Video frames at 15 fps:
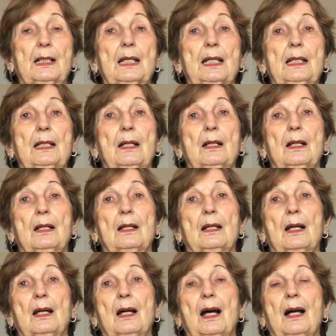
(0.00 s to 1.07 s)
And what
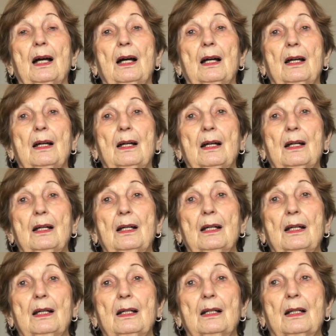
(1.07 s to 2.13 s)
happened to all of that when he
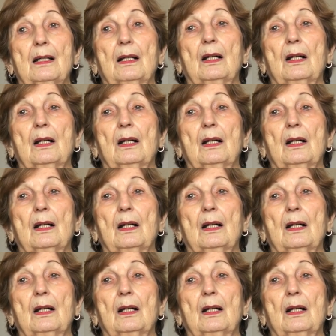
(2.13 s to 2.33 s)
died?